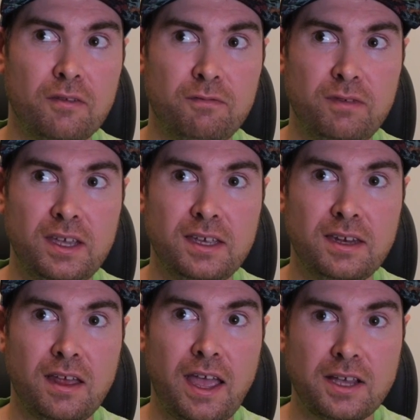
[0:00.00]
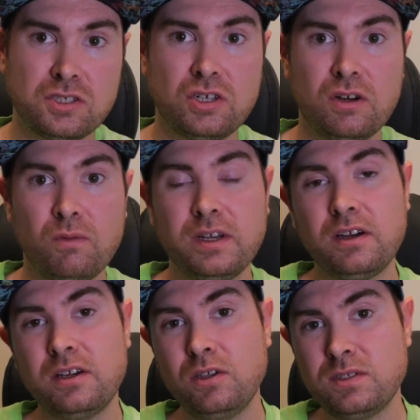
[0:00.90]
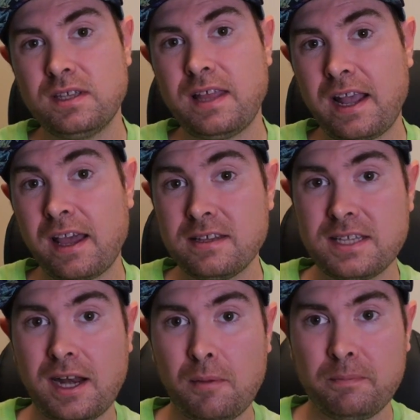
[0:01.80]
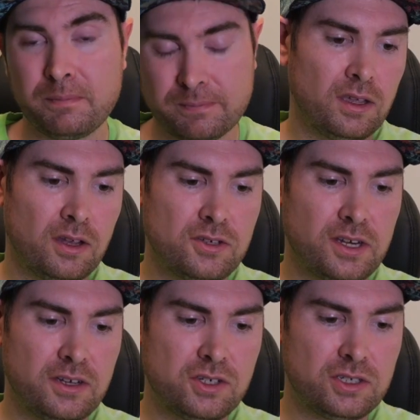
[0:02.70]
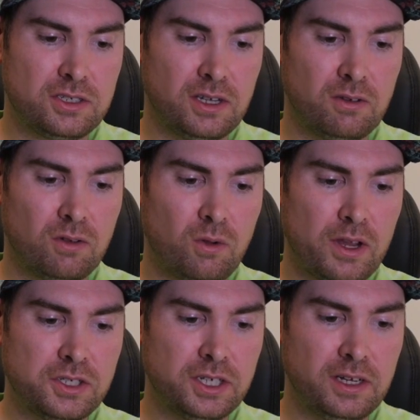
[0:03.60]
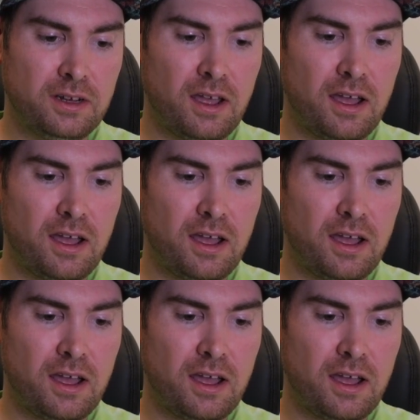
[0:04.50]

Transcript: feed extra when you're using that kind of setup. Here's an interesting question.